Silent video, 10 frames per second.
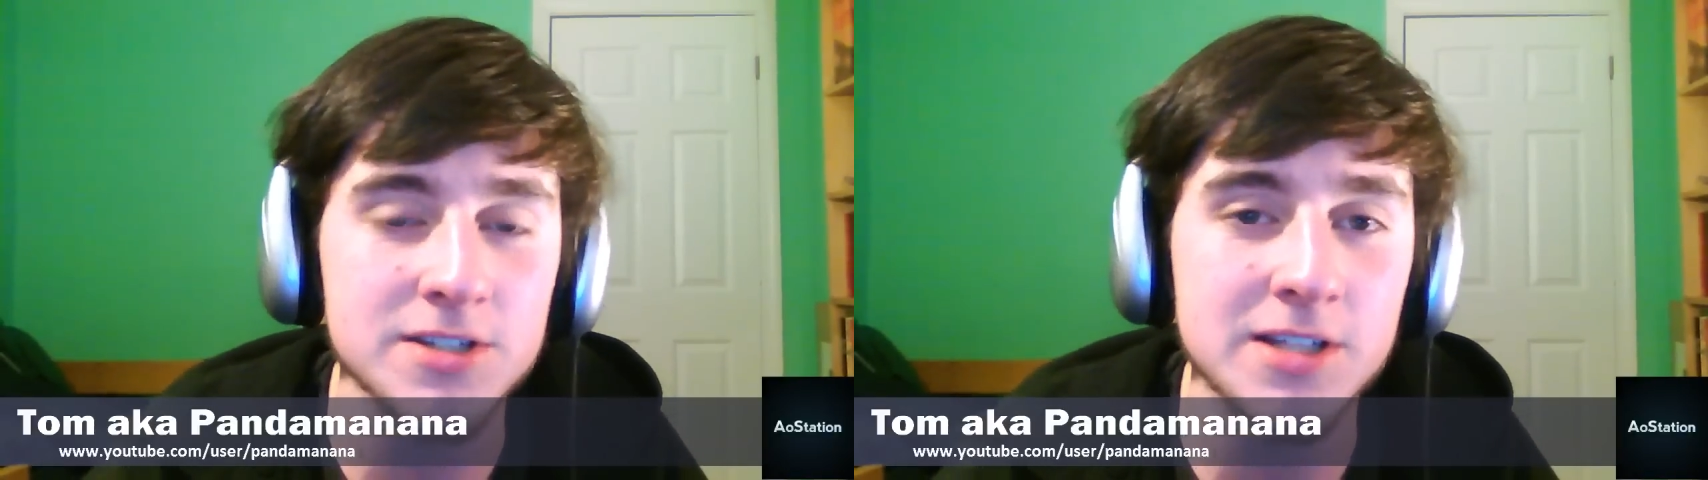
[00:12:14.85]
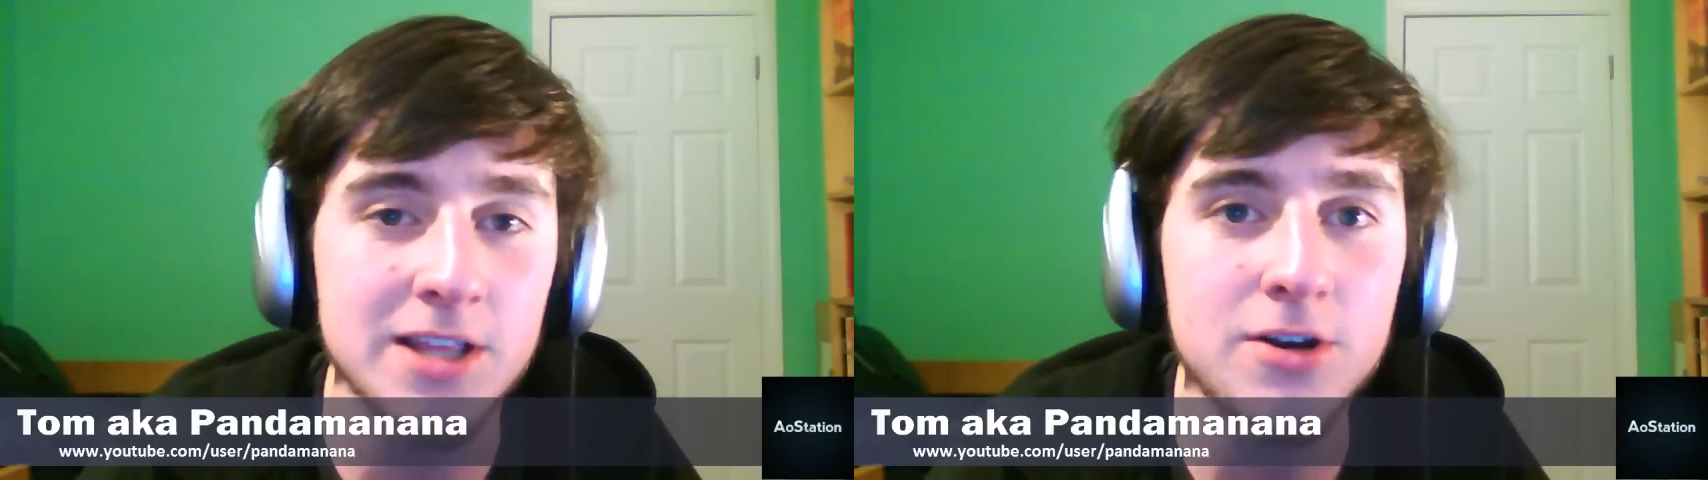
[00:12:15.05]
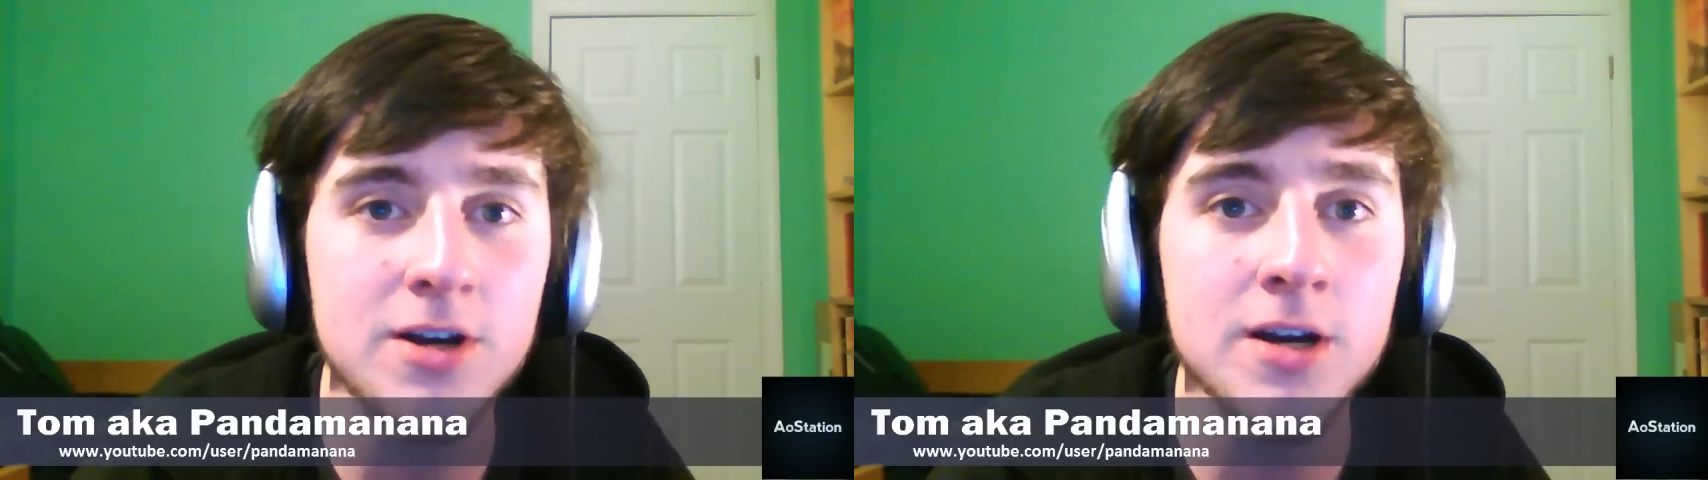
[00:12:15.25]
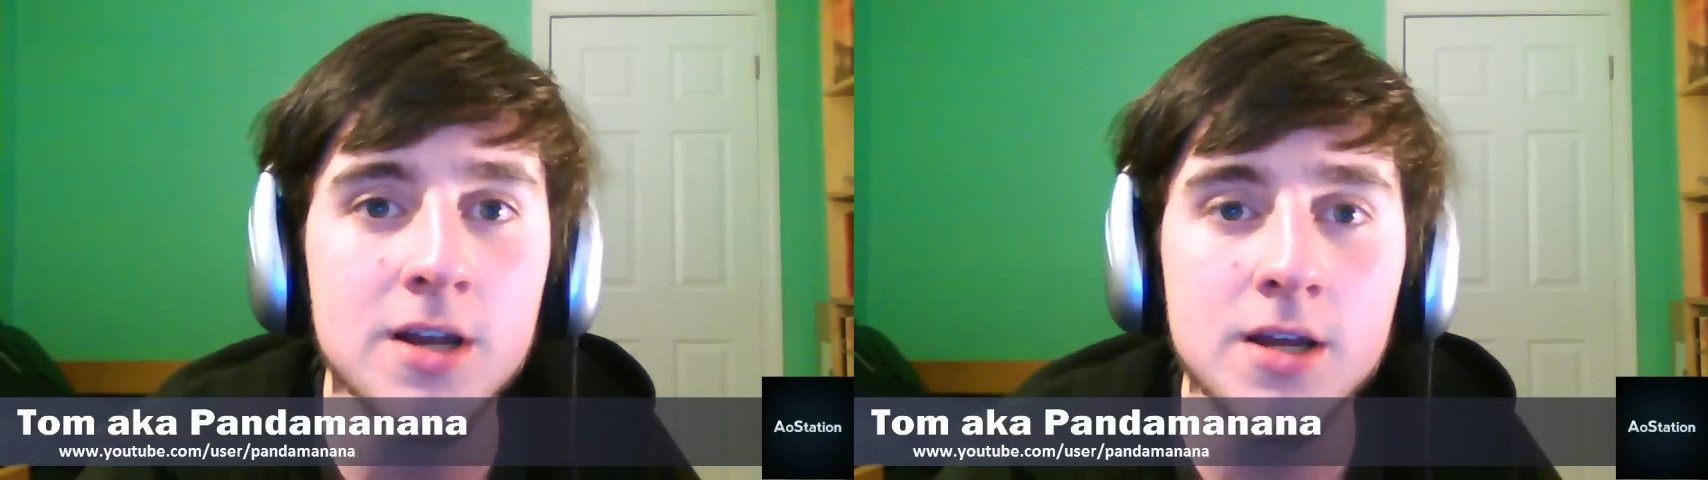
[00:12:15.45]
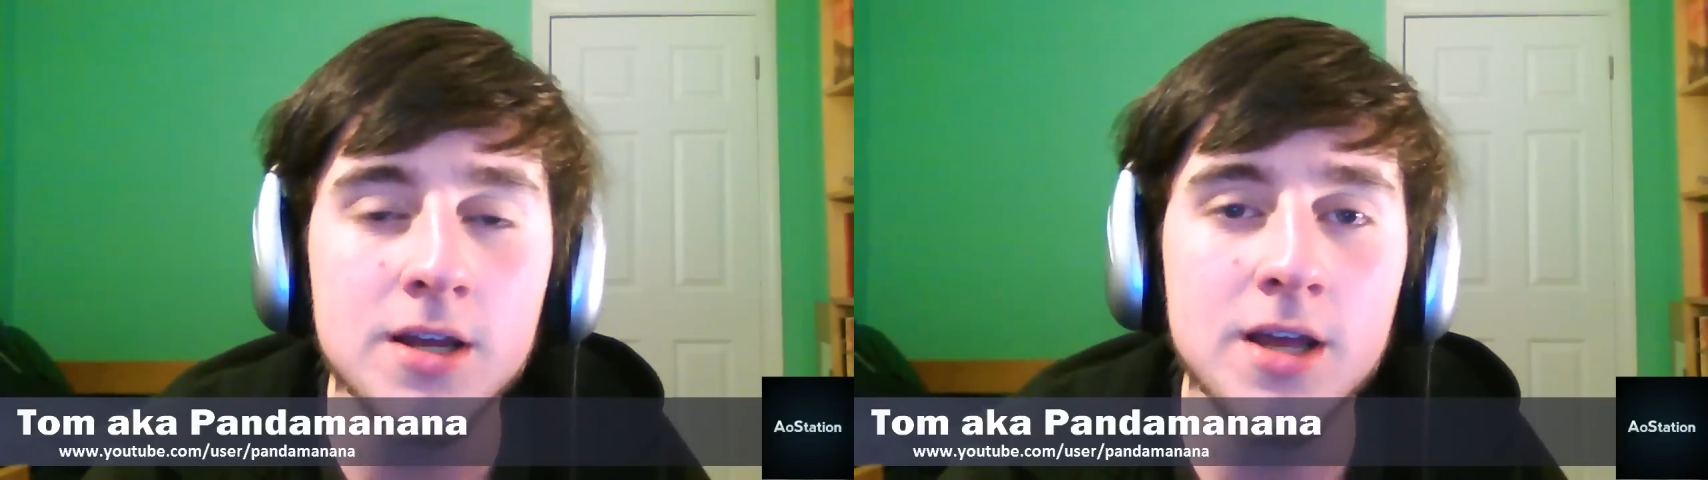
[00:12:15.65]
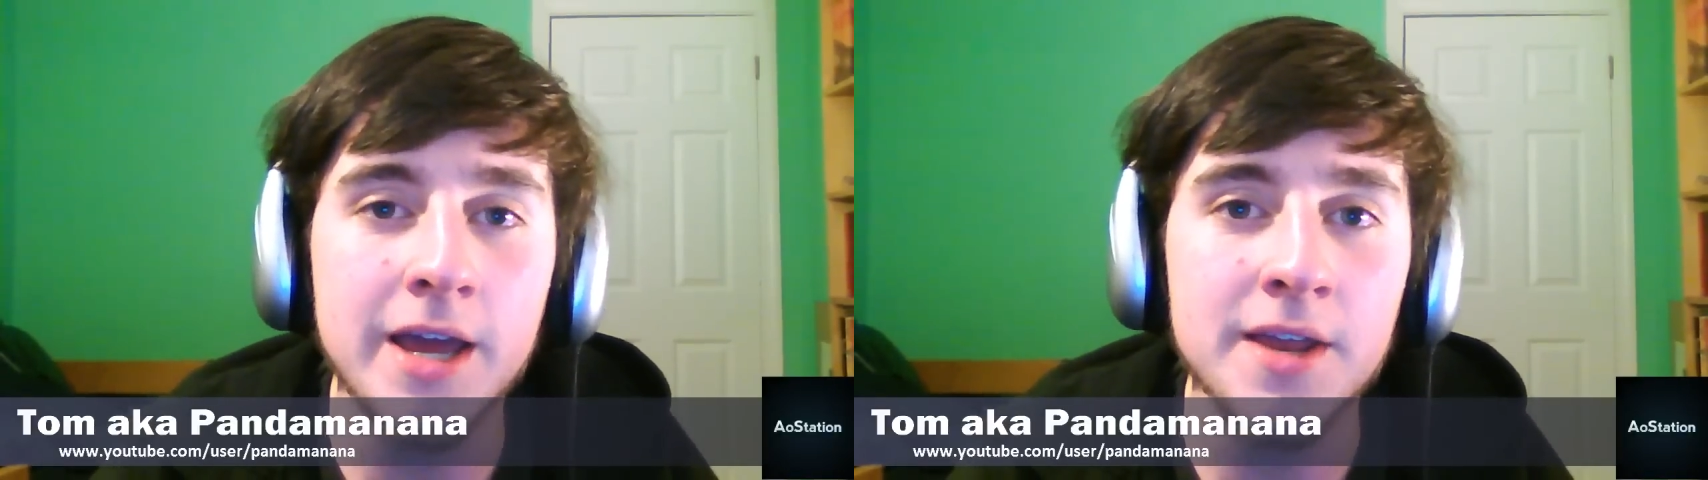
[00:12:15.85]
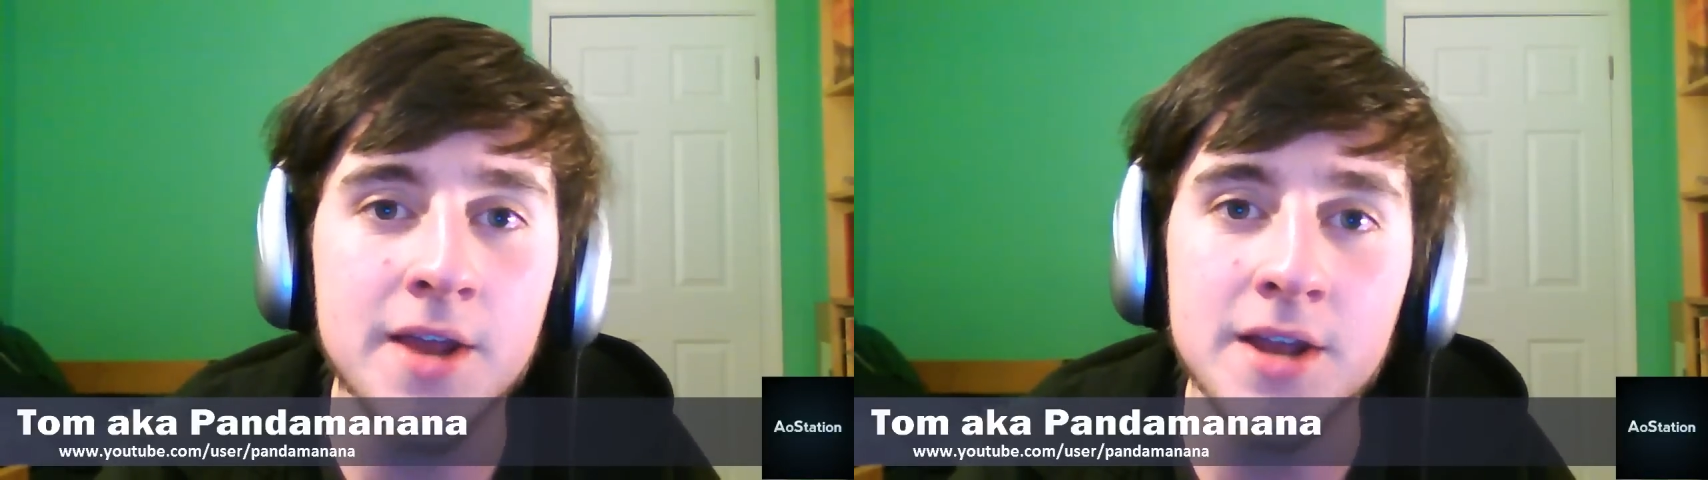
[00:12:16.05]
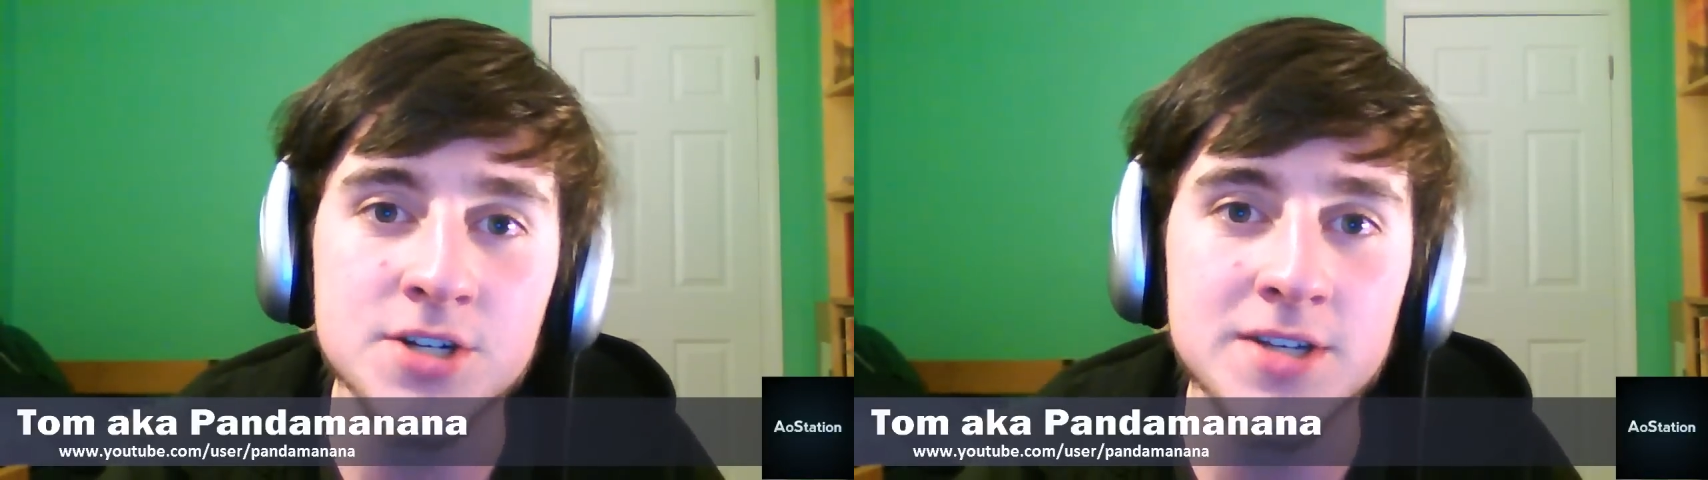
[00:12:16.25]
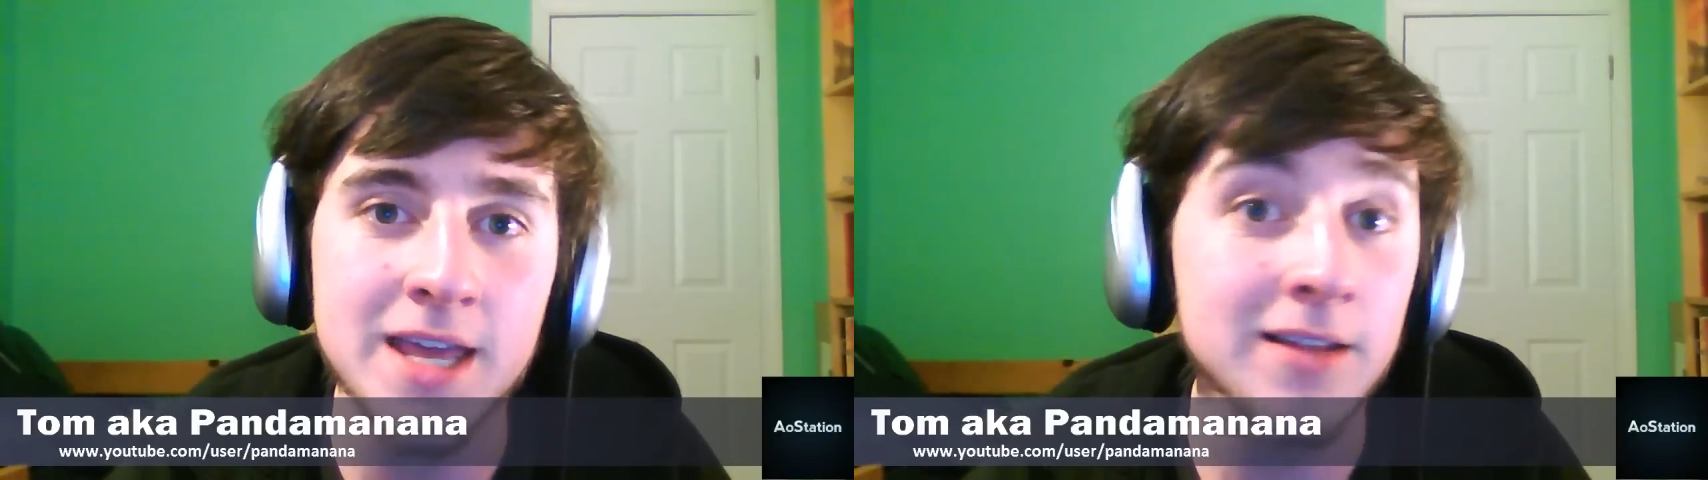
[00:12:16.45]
Slither, and just get it